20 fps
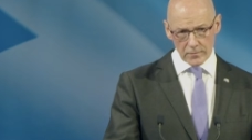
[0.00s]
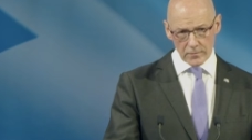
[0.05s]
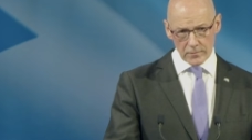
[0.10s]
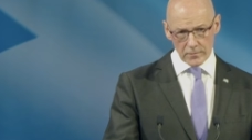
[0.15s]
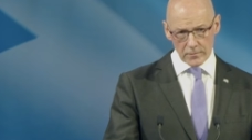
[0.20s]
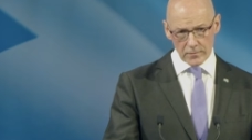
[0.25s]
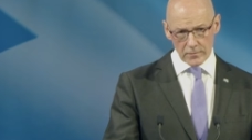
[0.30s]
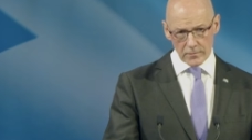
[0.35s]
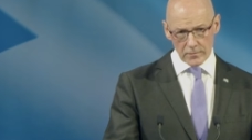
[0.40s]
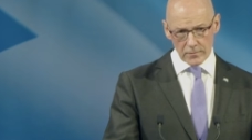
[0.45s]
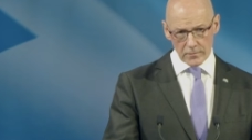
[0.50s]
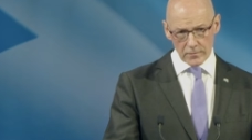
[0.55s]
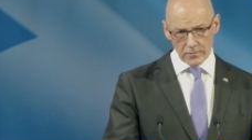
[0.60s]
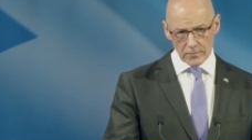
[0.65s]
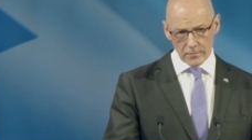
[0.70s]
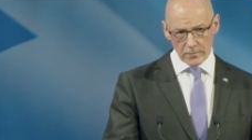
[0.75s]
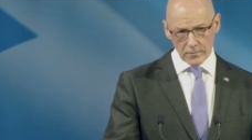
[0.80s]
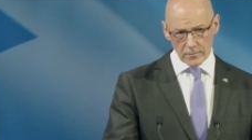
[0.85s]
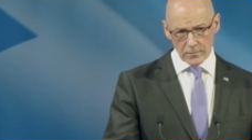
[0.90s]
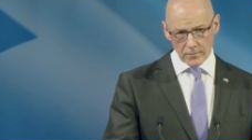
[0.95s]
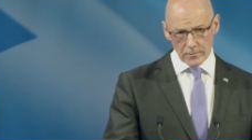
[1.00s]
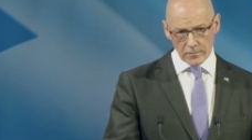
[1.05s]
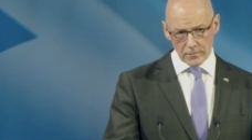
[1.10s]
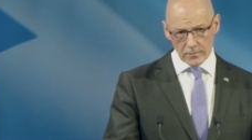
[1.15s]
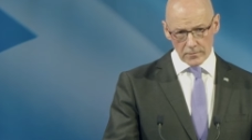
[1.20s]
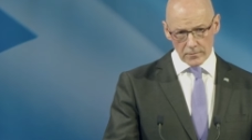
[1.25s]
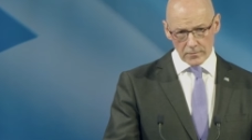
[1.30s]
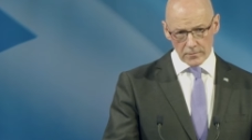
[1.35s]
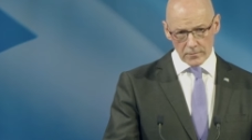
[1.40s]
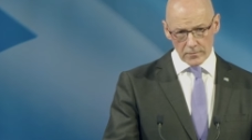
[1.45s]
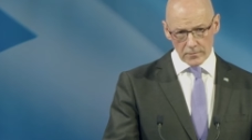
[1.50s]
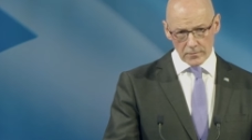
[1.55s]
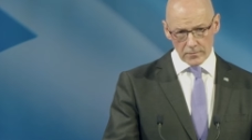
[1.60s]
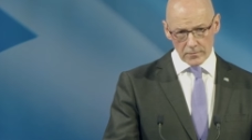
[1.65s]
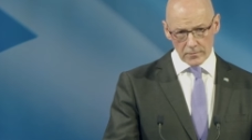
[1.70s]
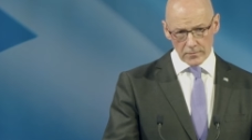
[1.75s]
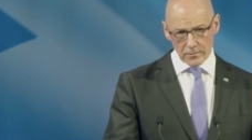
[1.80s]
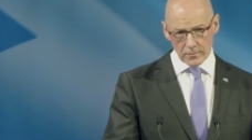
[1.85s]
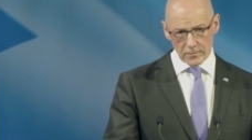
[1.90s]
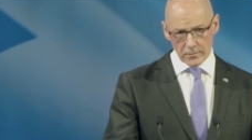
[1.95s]
Is this an SNP return
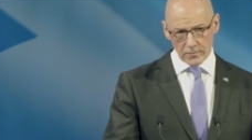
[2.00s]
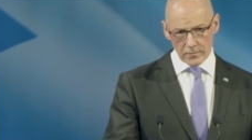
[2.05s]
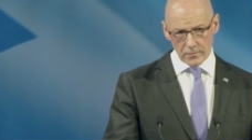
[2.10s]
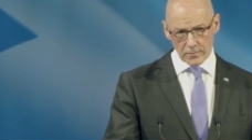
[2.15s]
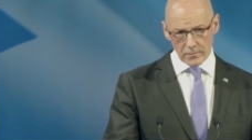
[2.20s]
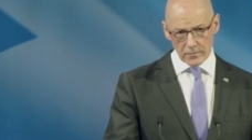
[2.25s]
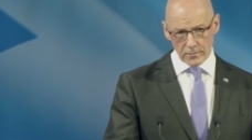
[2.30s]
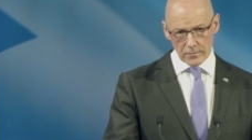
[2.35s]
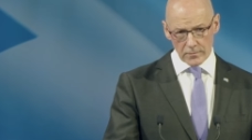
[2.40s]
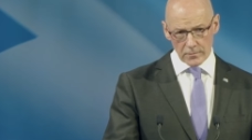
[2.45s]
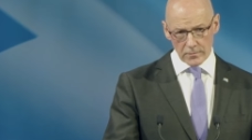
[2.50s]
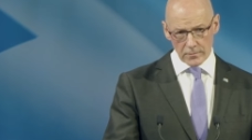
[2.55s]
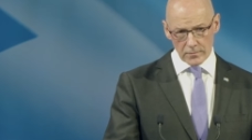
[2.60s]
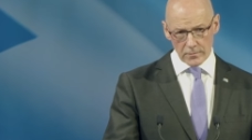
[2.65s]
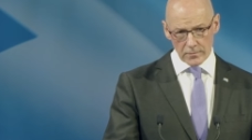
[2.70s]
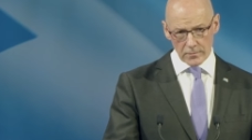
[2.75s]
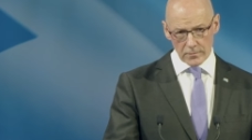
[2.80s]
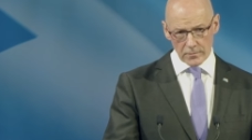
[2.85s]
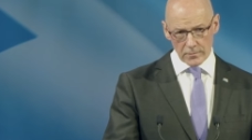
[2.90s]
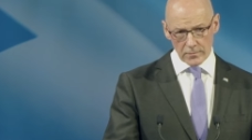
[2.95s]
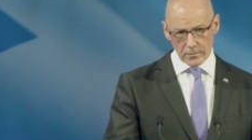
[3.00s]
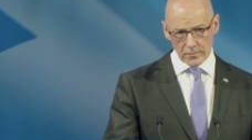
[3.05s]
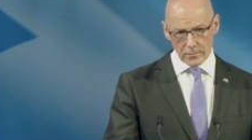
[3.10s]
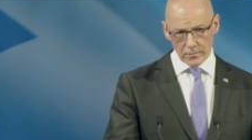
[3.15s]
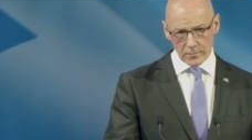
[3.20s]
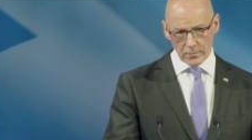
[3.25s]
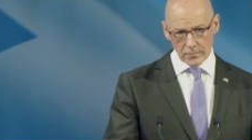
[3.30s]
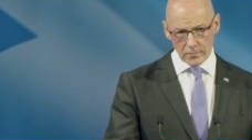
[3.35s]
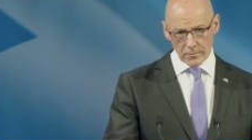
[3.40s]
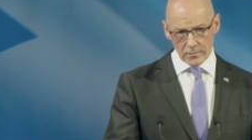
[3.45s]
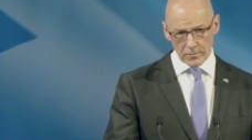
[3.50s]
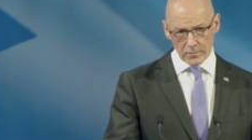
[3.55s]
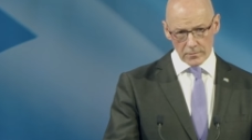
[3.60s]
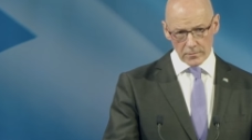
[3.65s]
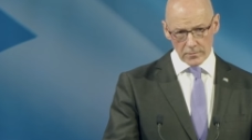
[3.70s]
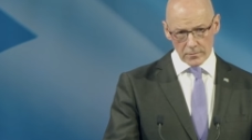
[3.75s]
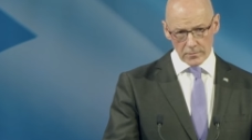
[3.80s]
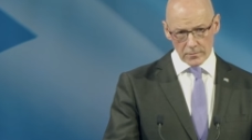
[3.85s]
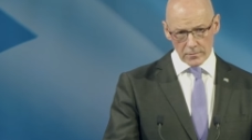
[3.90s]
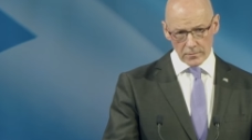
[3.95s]
to bending the knee to Putin on Russia
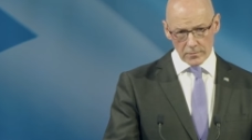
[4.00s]
today?